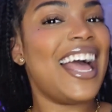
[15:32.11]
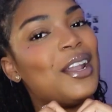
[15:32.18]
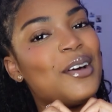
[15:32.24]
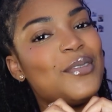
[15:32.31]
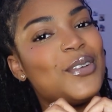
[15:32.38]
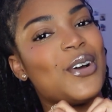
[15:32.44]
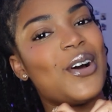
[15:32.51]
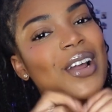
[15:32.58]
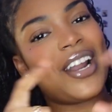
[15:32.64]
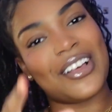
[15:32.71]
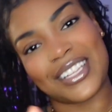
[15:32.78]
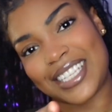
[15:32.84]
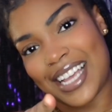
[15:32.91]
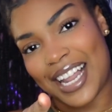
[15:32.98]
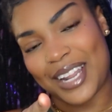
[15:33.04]
Love y'all, and
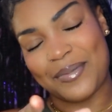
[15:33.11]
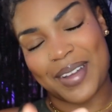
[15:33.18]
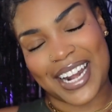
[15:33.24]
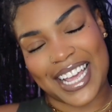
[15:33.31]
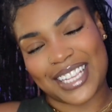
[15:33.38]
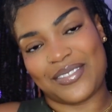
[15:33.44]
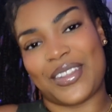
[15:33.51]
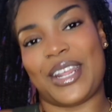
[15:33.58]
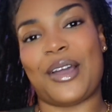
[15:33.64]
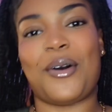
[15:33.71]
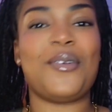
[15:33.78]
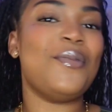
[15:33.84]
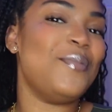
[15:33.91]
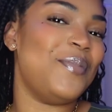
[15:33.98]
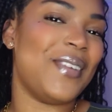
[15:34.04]
I'll see y'all in my next
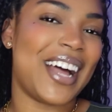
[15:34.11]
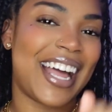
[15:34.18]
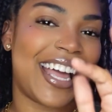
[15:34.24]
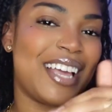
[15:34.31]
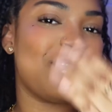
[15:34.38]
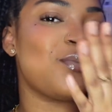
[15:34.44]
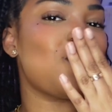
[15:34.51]
video. Bye.